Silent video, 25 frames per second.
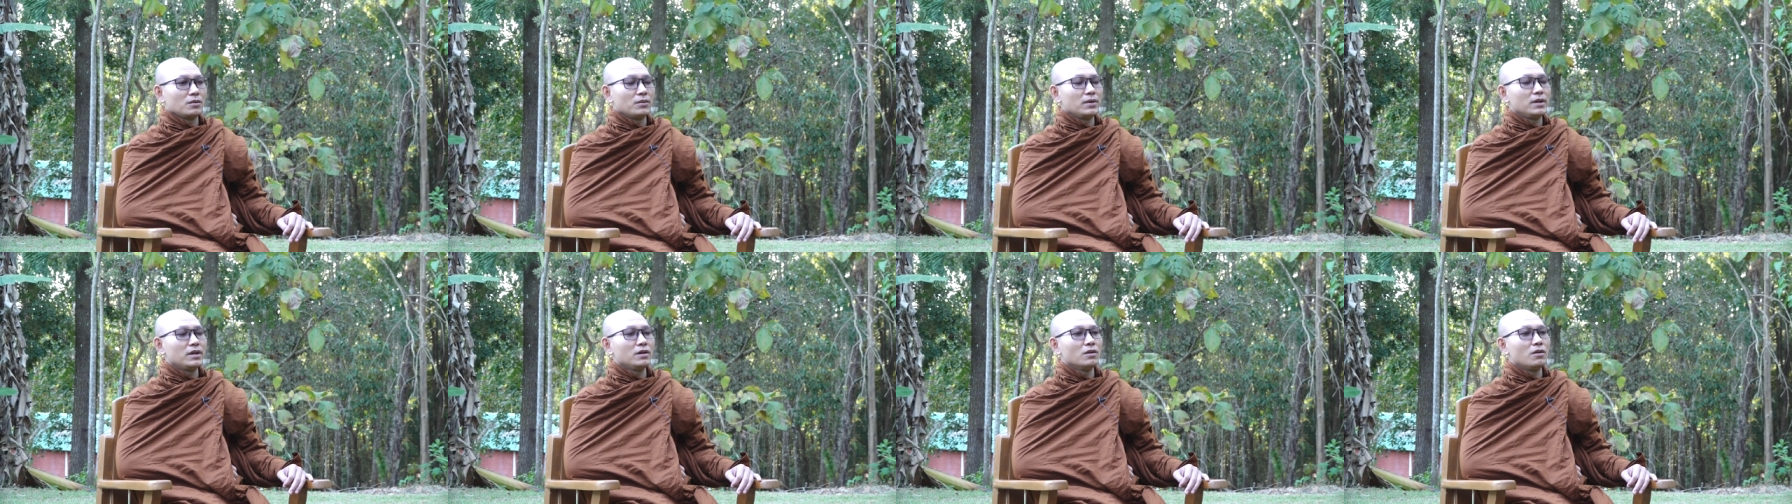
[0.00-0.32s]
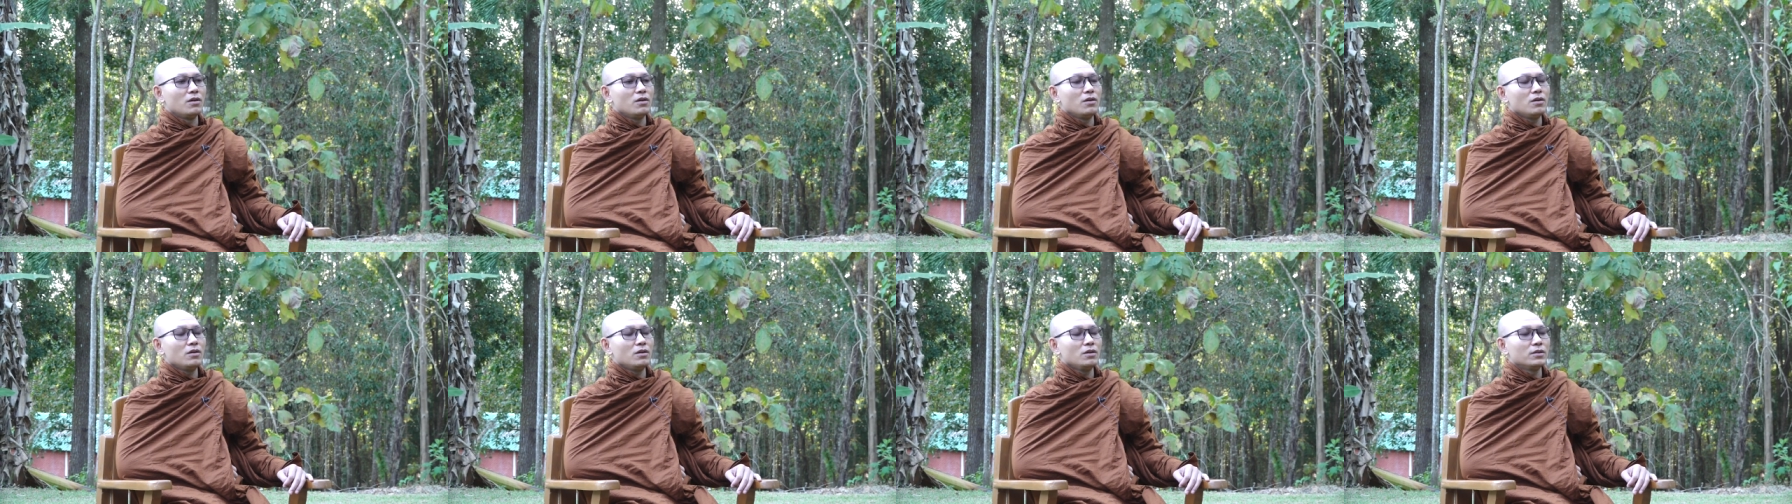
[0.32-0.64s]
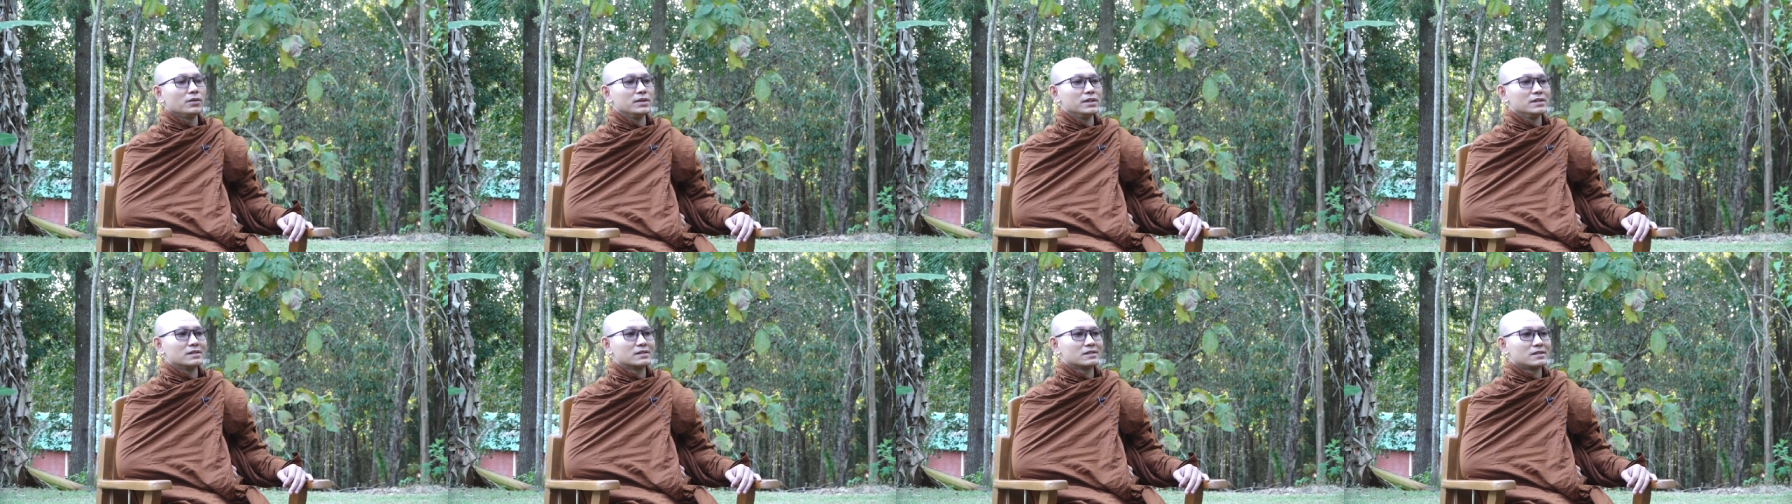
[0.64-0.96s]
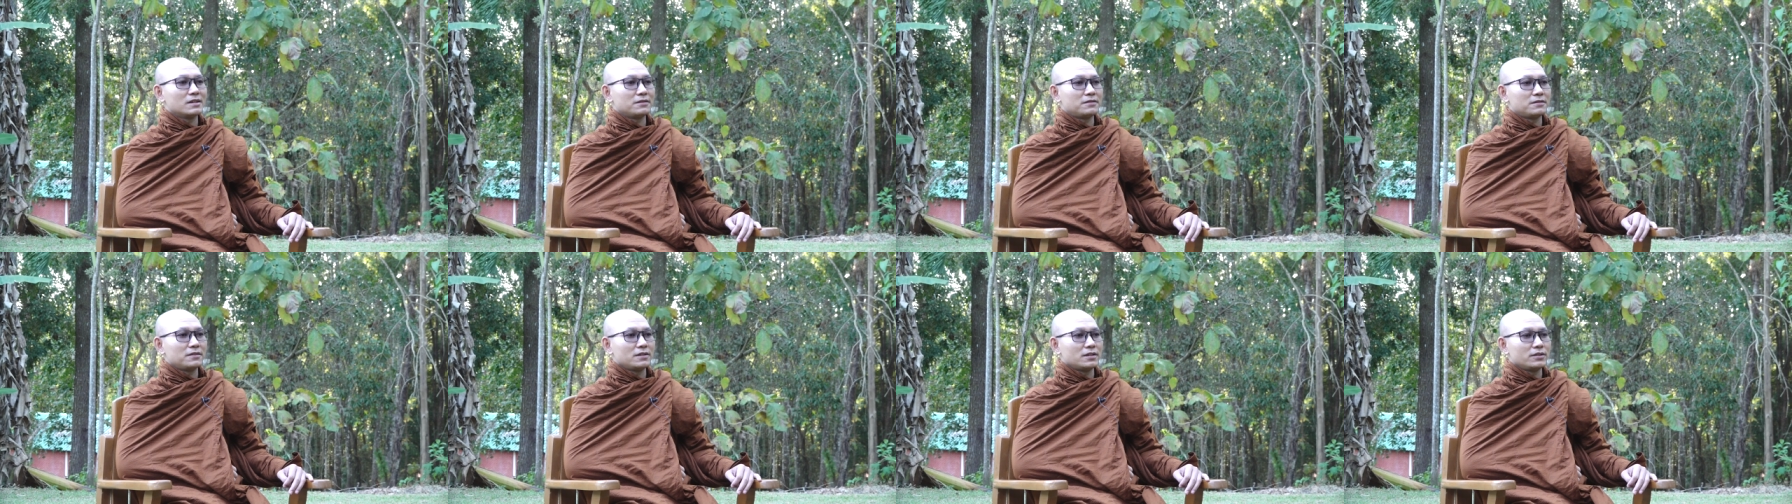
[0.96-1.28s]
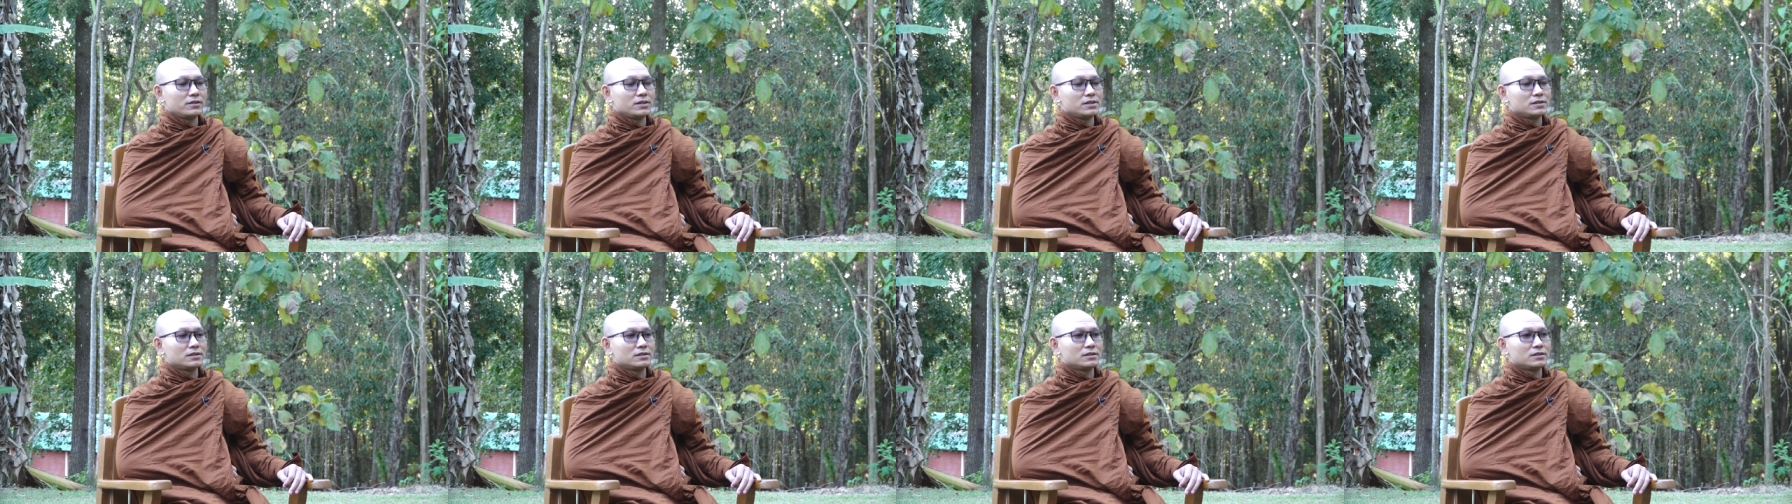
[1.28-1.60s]
We always
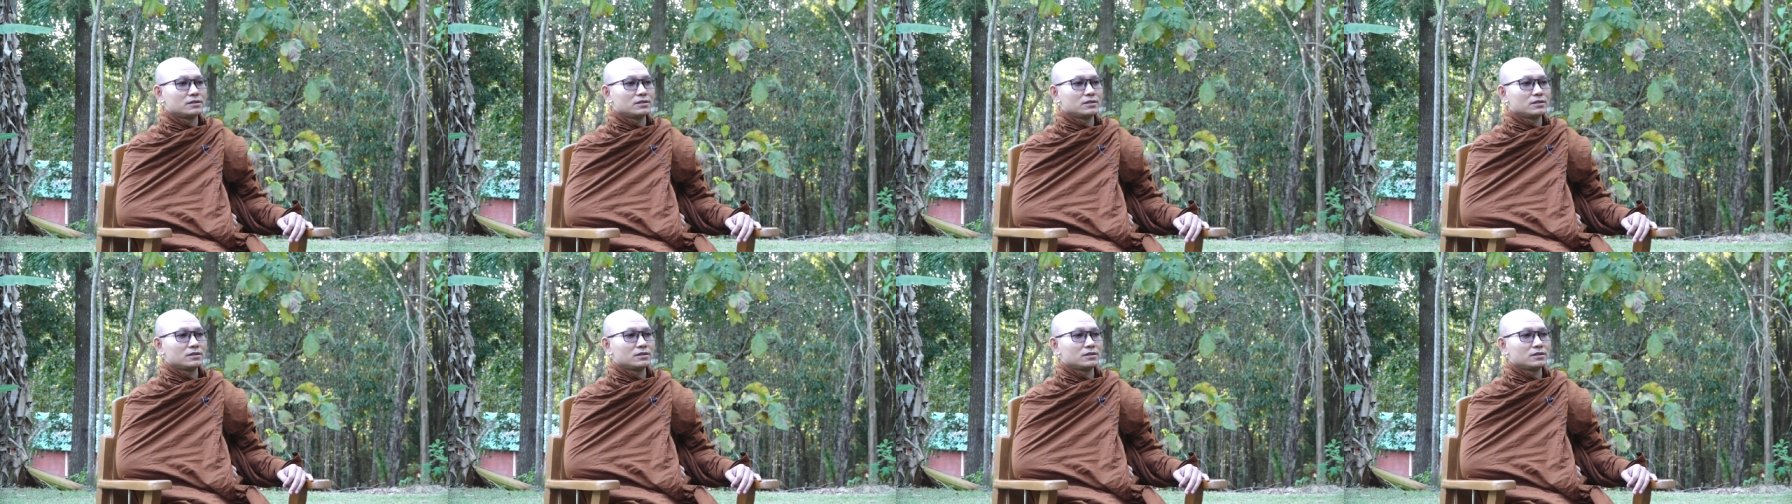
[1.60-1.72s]
suffering